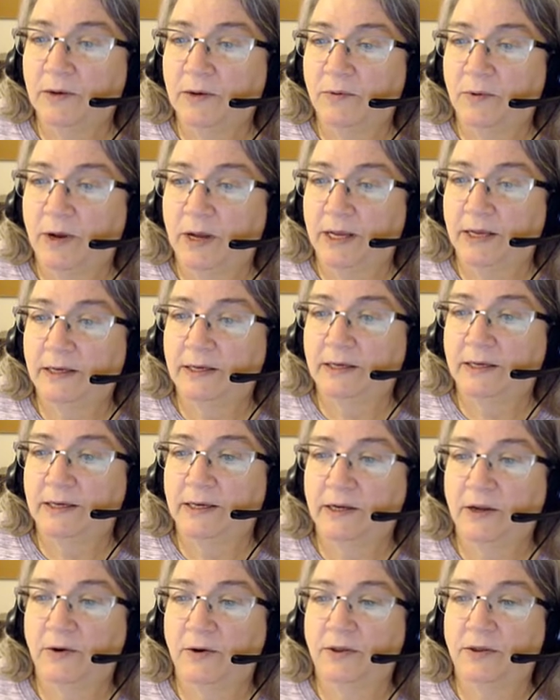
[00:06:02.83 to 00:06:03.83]
want,
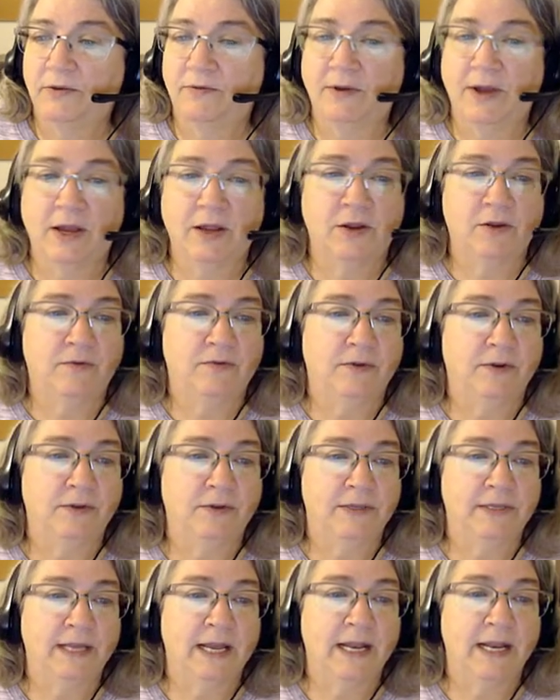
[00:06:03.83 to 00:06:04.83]
go to the value field
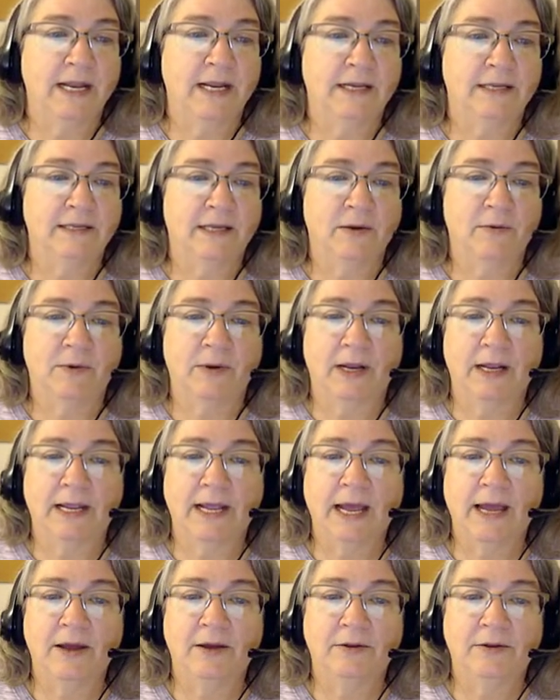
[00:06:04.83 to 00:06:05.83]
settings, I want to
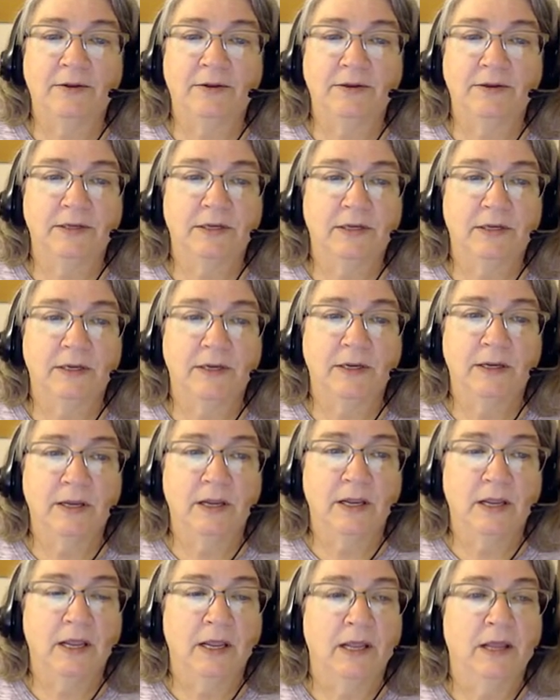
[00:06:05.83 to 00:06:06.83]
count.
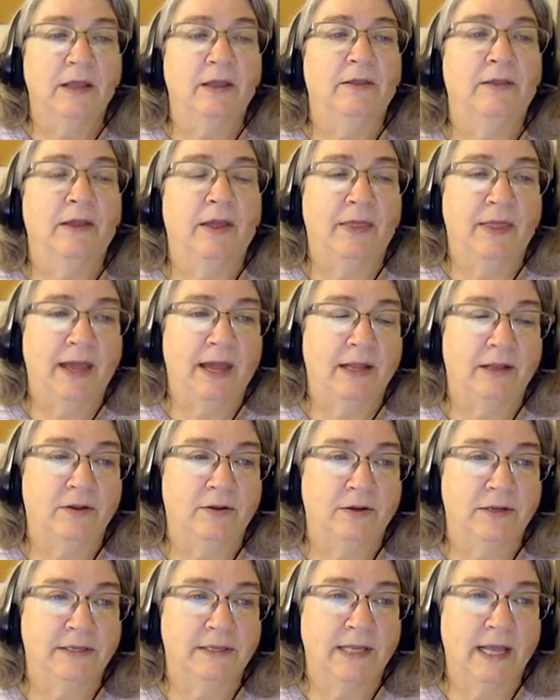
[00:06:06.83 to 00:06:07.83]
Now that
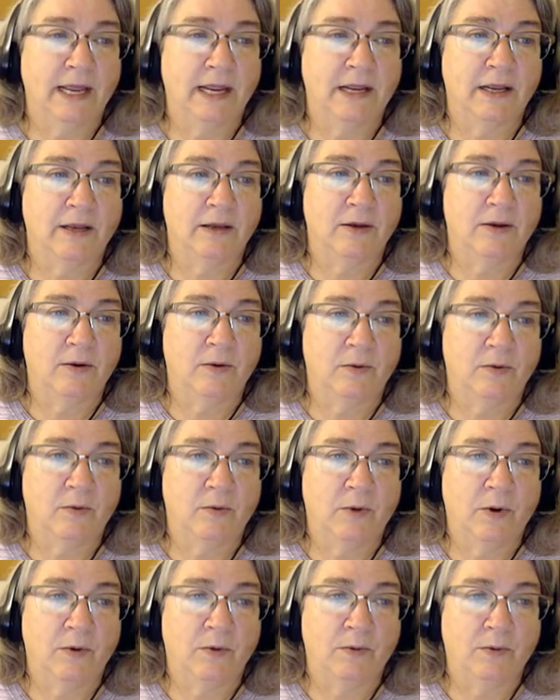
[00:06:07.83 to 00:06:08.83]
looks like
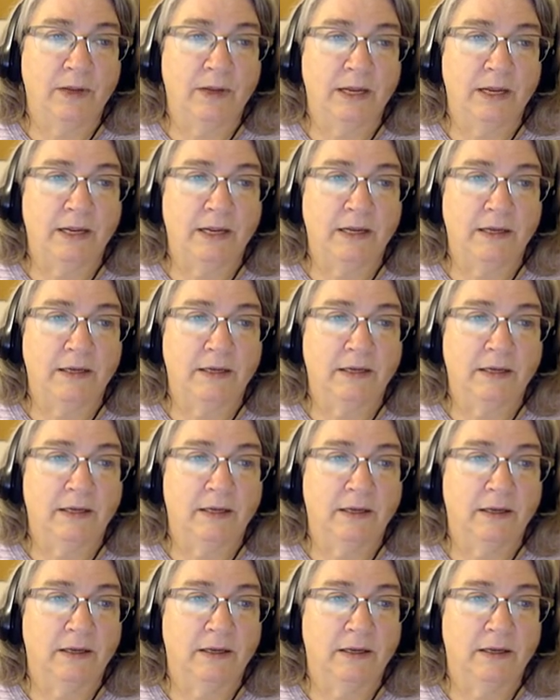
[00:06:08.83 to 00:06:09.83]
what we
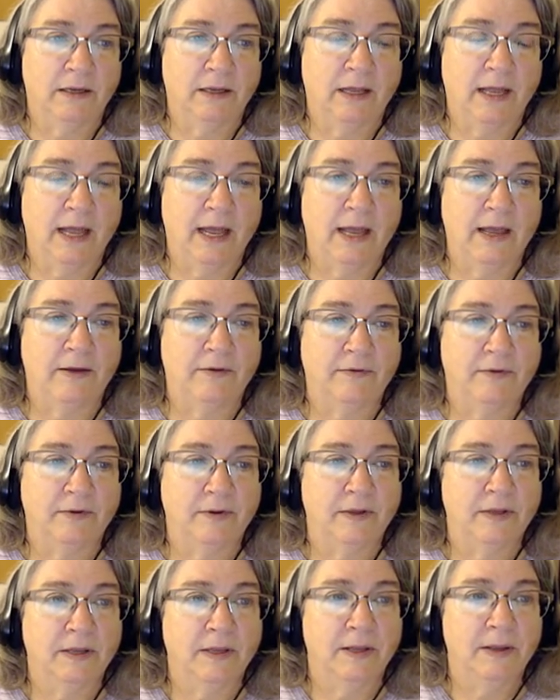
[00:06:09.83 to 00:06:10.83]
have.
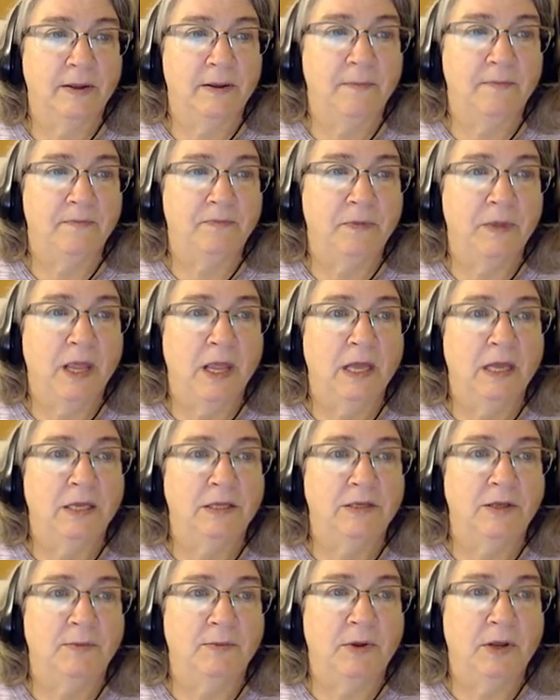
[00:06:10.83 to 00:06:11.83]

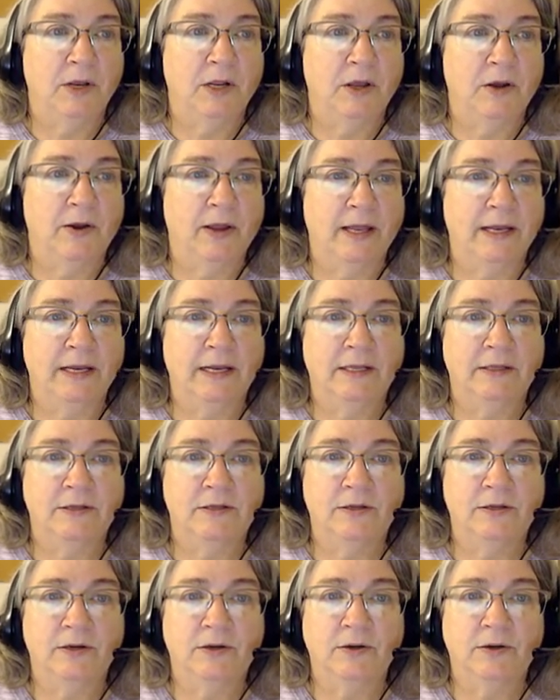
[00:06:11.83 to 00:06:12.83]
So I'm going to go ahead and
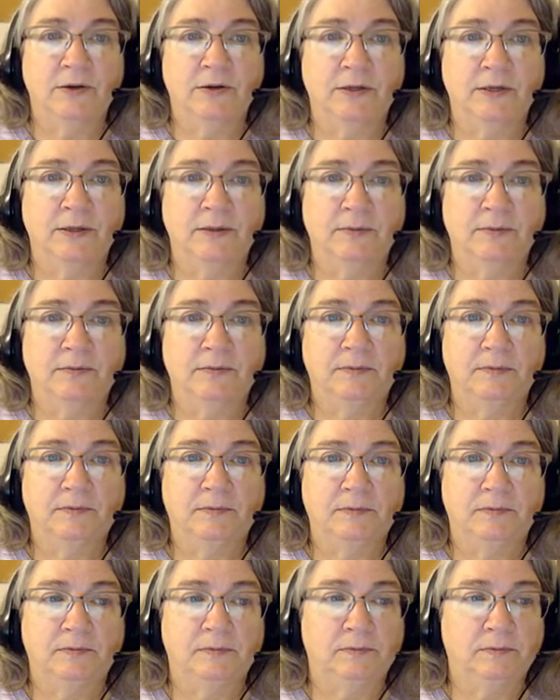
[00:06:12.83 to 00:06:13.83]
insert
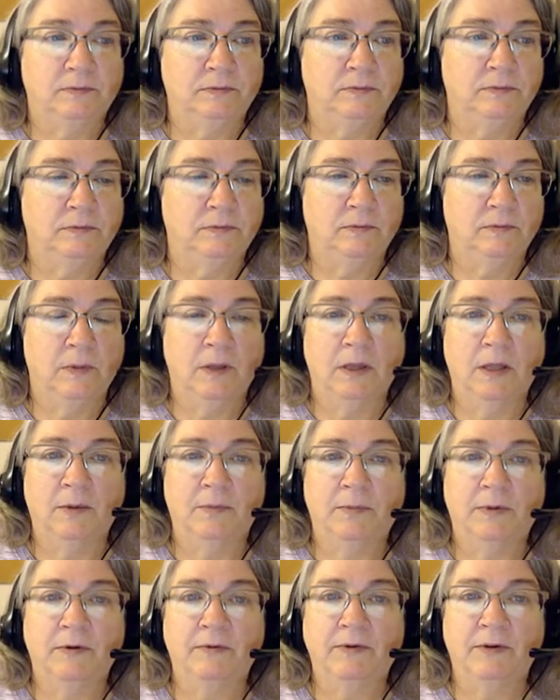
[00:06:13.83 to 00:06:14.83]
a
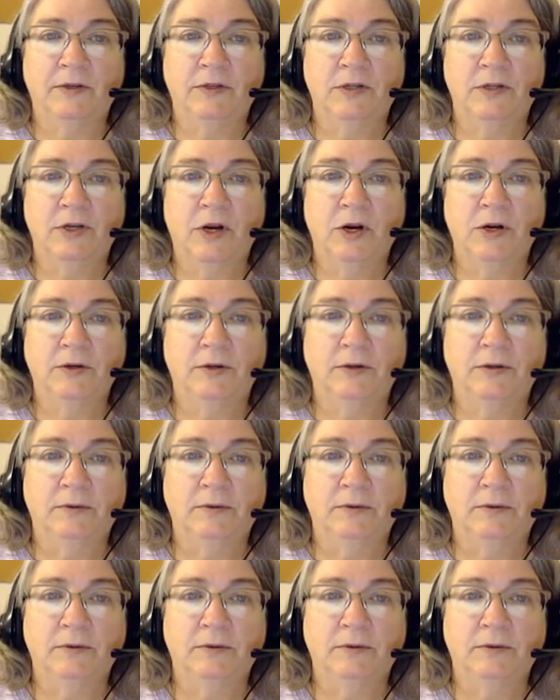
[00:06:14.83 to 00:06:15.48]
pivot chart,